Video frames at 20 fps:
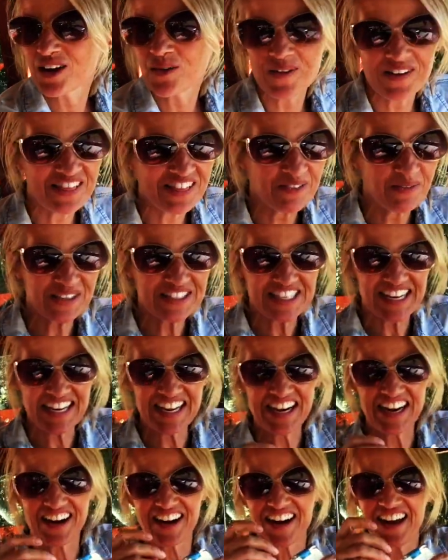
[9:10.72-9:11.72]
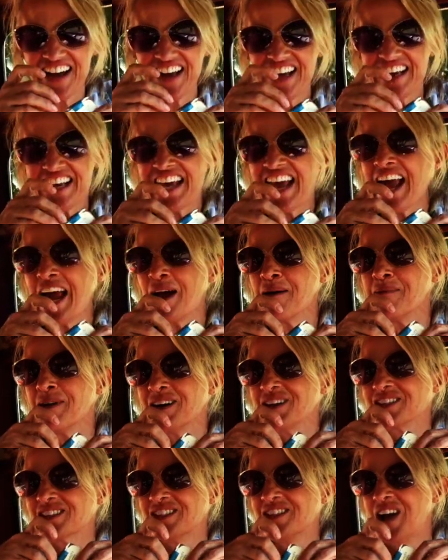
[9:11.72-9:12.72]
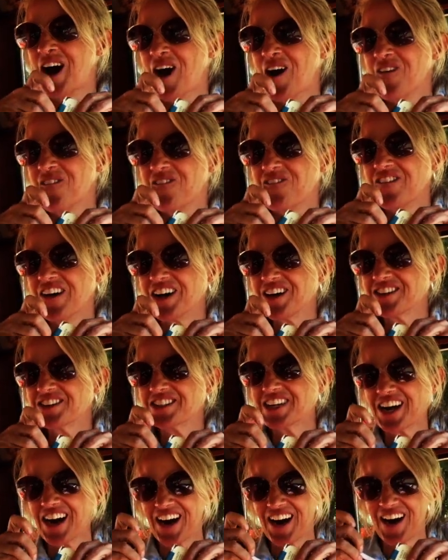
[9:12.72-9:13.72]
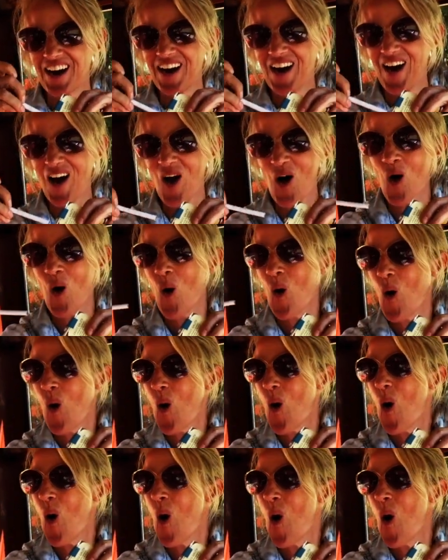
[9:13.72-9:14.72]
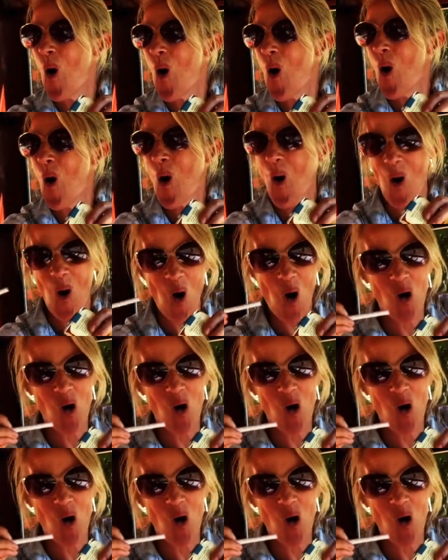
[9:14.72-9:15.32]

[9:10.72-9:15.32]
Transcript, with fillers: look what, what's in here. Camels, no filter. Old school.